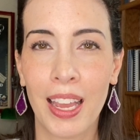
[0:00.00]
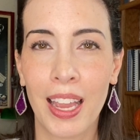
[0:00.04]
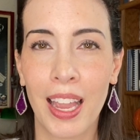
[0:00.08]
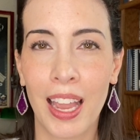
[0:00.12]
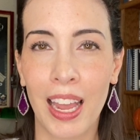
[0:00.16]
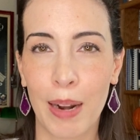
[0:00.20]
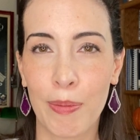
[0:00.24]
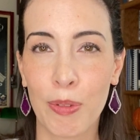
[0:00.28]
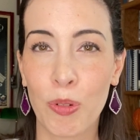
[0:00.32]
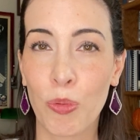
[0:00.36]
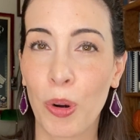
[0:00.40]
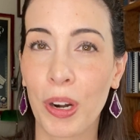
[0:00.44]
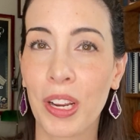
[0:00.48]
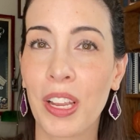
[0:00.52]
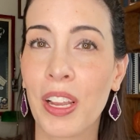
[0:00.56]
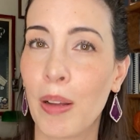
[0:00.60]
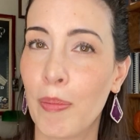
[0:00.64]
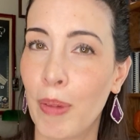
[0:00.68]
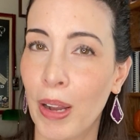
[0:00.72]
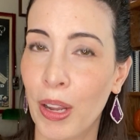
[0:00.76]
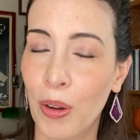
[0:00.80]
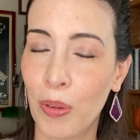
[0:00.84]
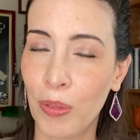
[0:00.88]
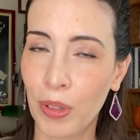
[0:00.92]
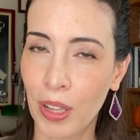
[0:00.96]
And I've been working on
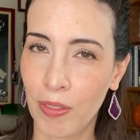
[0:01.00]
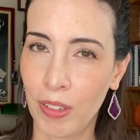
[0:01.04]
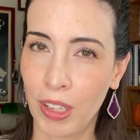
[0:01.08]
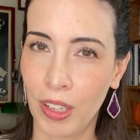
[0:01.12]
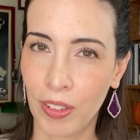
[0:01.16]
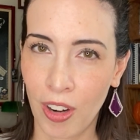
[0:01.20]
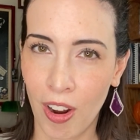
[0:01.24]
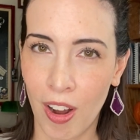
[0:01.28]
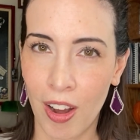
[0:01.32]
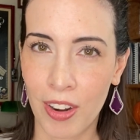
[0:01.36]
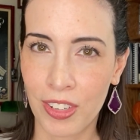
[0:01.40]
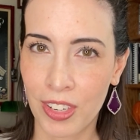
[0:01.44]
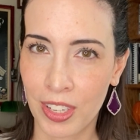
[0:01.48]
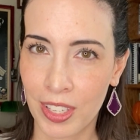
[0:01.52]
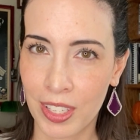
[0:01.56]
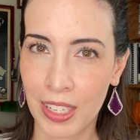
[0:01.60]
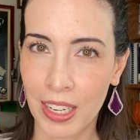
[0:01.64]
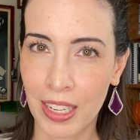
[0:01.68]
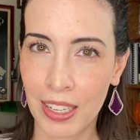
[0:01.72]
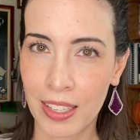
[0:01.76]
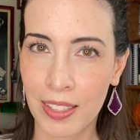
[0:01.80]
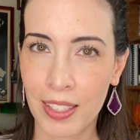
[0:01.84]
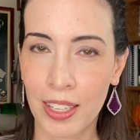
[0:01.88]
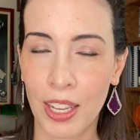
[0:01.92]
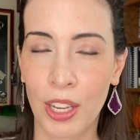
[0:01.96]
my own level of
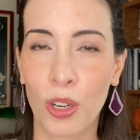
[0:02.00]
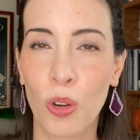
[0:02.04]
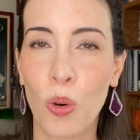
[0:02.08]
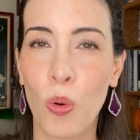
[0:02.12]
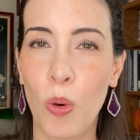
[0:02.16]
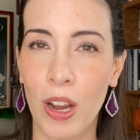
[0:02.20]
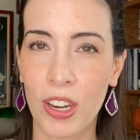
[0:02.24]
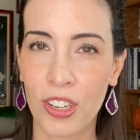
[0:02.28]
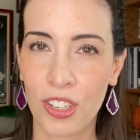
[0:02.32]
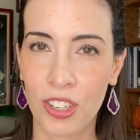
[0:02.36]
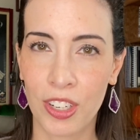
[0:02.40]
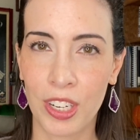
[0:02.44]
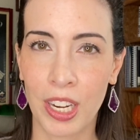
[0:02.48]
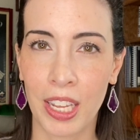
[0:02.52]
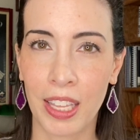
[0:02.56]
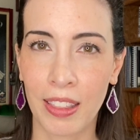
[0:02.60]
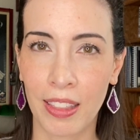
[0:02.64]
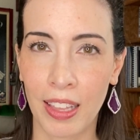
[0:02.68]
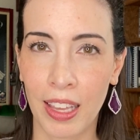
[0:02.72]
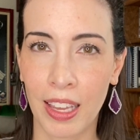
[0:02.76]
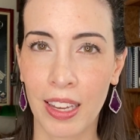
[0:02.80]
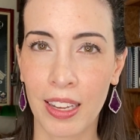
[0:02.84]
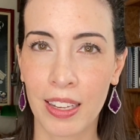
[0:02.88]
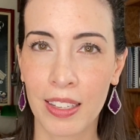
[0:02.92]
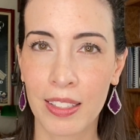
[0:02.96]
consciousness and questioning
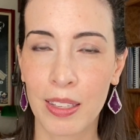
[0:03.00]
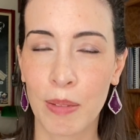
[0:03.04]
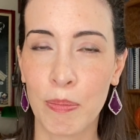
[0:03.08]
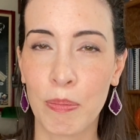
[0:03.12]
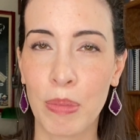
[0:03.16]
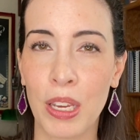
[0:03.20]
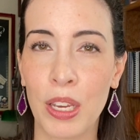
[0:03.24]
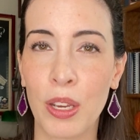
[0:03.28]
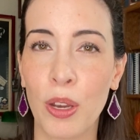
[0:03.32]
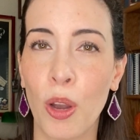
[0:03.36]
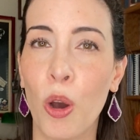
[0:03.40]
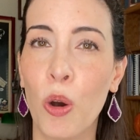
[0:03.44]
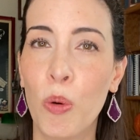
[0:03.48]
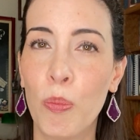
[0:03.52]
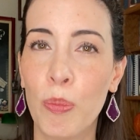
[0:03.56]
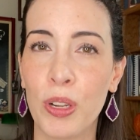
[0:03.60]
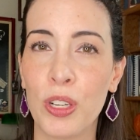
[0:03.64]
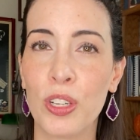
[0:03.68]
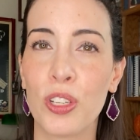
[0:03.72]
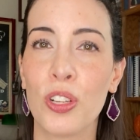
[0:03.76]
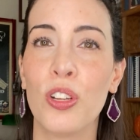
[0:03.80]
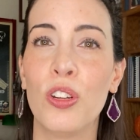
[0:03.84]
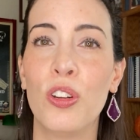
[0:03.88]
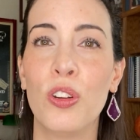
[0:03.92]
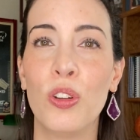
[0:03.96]
things and being open
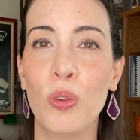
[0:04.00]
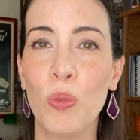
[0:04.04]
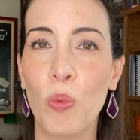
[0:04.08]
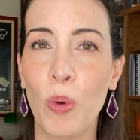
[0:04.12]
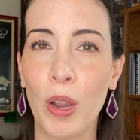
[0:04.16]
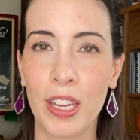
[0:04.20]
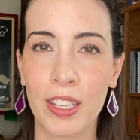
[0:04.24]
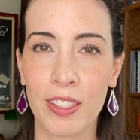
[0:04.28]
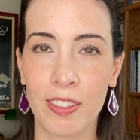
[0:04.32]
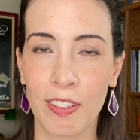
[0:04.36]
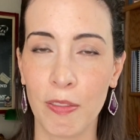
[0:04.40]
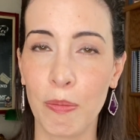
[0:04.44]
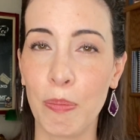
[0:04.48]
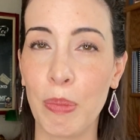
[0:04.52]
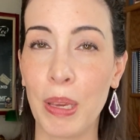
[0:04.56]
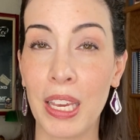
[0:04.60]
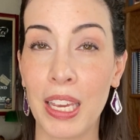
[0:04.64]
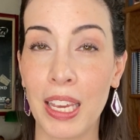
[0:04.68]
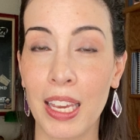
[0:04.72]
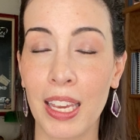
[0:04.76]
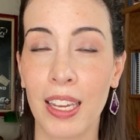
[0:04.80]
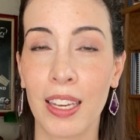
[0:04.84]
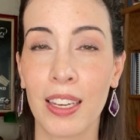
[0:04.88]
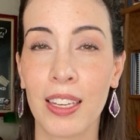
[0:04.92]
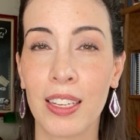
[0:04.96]
to new ways of
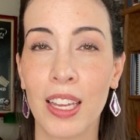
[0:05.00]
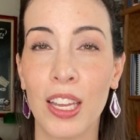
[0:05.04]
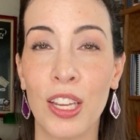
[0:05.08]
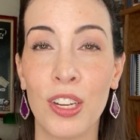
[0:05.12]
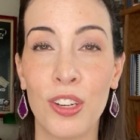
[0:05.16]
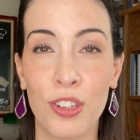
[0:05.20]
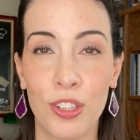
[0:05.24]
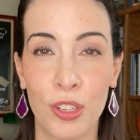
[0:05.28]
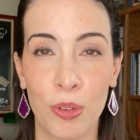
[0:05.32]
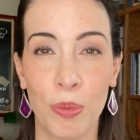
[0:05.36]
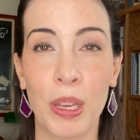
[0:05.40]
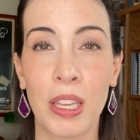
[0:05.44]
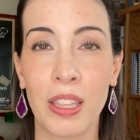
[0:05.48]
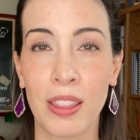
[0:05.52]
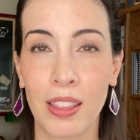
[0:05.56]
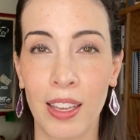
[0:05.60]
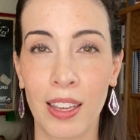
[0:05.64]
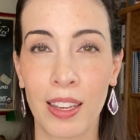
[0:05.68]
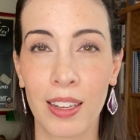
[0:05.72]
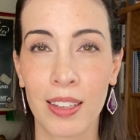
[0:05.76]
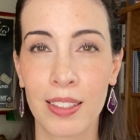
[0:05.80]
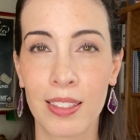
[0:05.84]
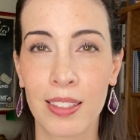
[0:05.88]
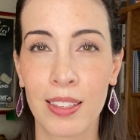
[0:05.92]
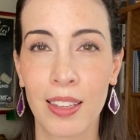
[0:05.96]
being and doing
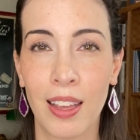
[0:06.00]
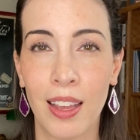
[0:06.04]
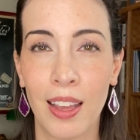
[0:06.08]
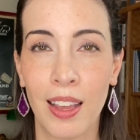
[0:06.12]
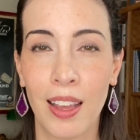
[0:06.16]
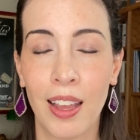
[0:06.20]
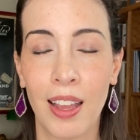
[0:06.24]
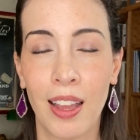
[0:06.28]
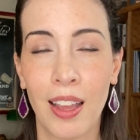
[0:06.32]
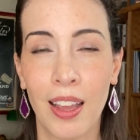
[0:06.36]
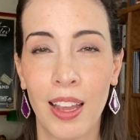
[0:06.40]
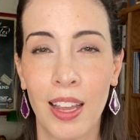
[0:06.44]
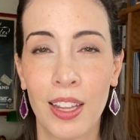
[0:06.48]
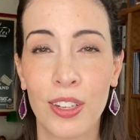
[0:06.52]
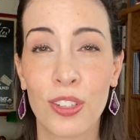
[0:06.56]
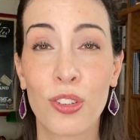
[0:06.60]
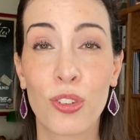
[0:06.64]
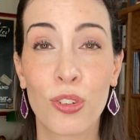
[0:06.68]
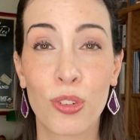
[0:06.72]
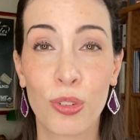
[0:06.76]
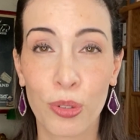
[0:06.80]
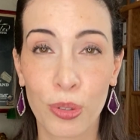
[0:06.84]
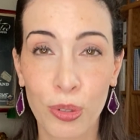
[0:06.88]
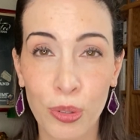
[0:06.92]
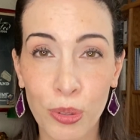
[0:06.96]
things. It's
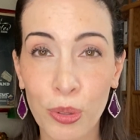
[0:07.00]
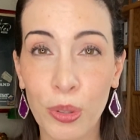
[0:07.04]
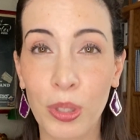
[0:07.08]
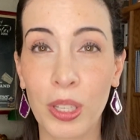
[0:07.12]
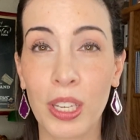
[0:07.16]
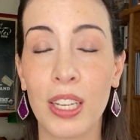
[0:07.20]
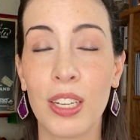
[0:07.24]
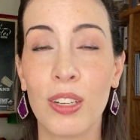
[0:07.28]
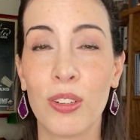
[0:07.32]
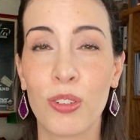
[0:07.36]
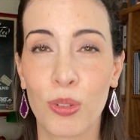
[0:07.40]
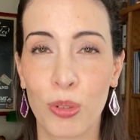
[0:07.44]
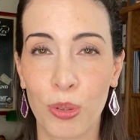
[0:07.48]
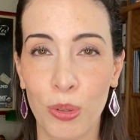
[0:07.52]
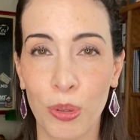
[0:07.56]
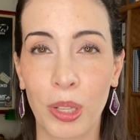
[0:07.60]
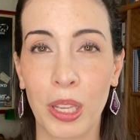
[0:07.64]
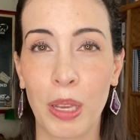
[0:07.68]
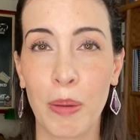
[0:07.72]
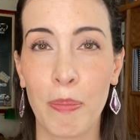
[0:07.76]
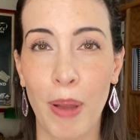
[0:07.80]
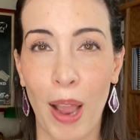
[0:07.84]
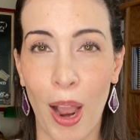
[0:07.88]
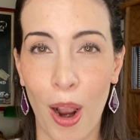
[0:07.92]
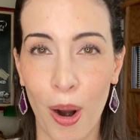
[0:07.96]
truly, truly
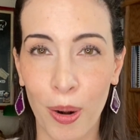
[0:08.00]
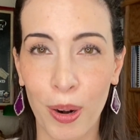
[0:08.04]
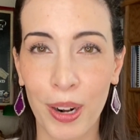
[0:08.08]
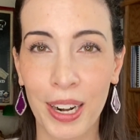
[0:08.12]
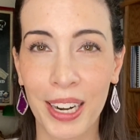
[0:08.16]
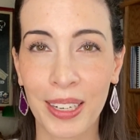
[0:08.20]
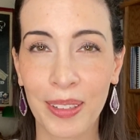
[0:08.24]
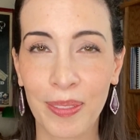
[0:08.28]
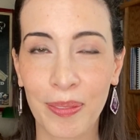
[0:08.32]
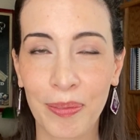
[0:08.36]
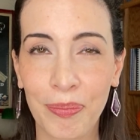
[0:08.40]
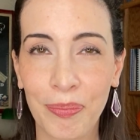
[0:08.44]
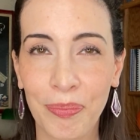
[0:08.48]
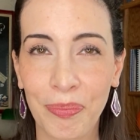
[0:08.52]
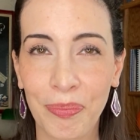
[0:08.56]
empowering.